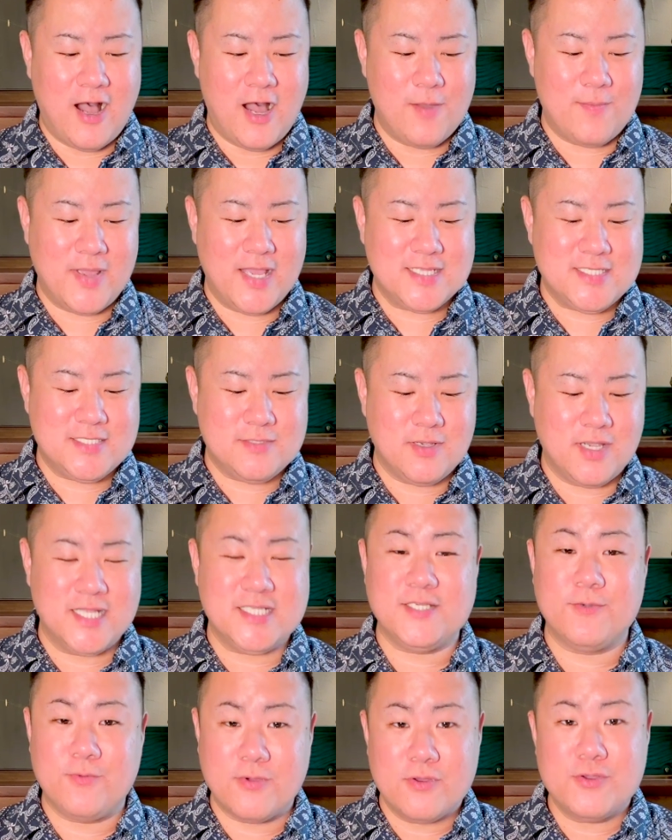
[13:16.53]
It's
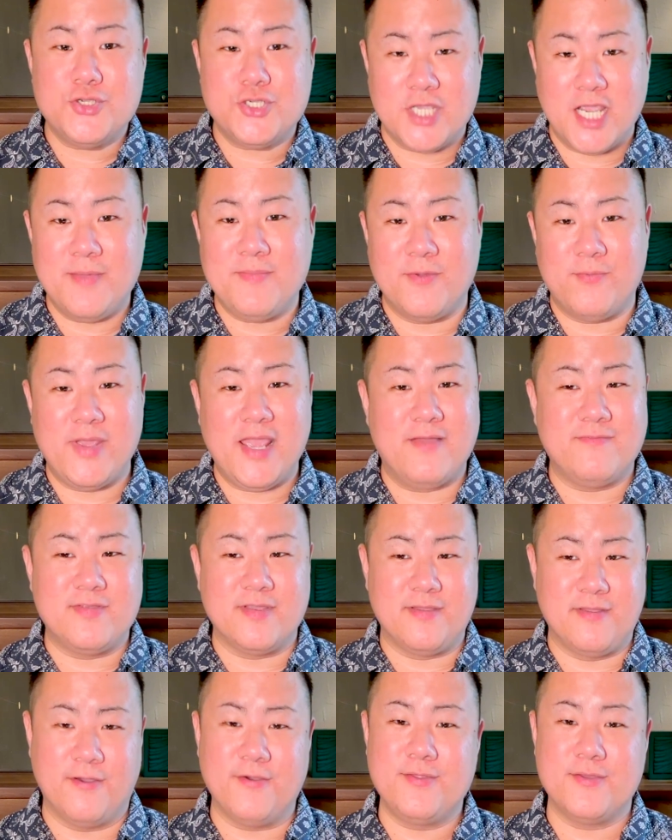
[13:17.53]
a real shame that we have to
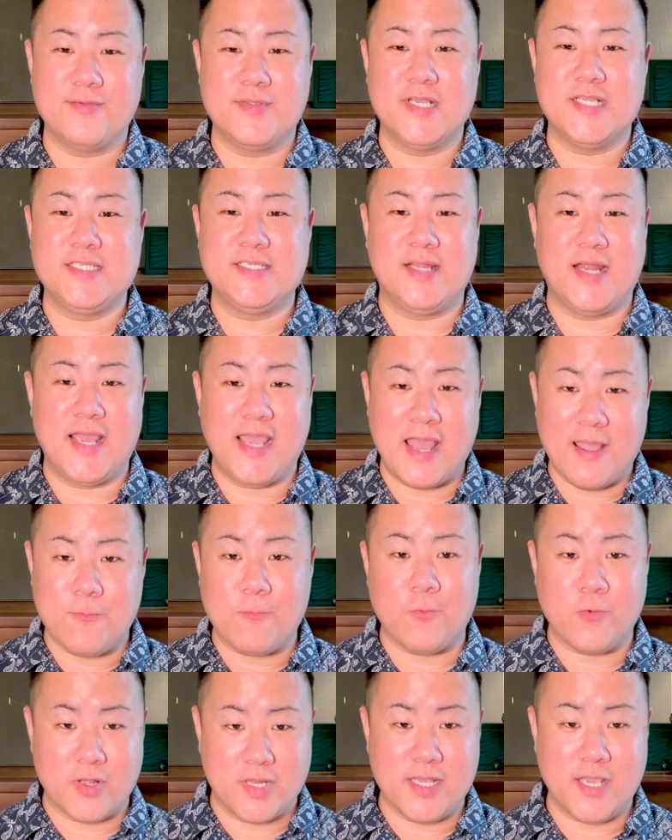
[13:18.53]
go through this, and I am
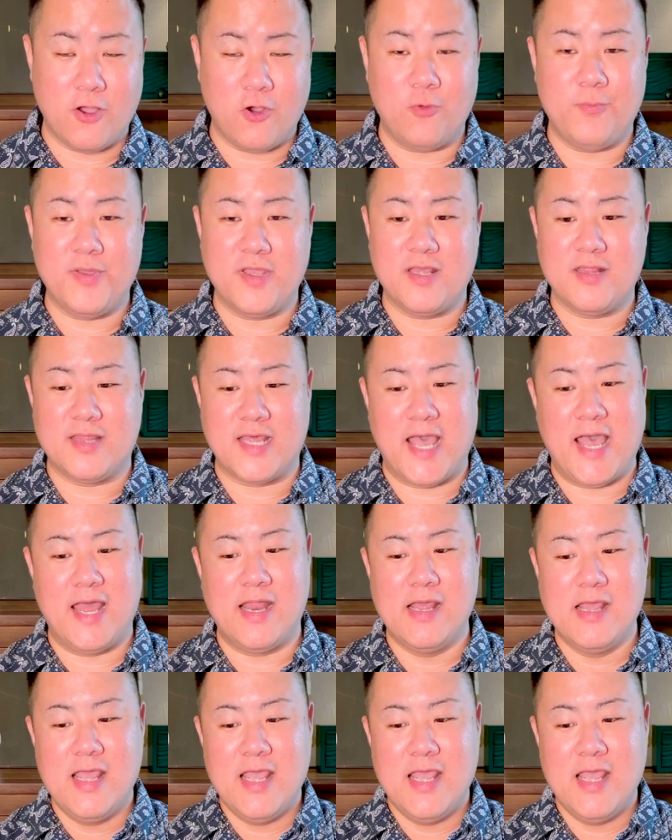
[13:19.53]
really hoping that